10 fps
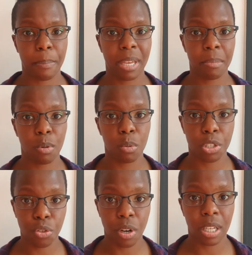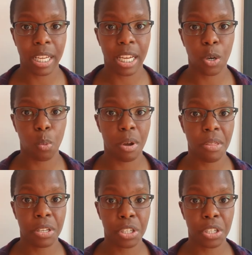people were struggling with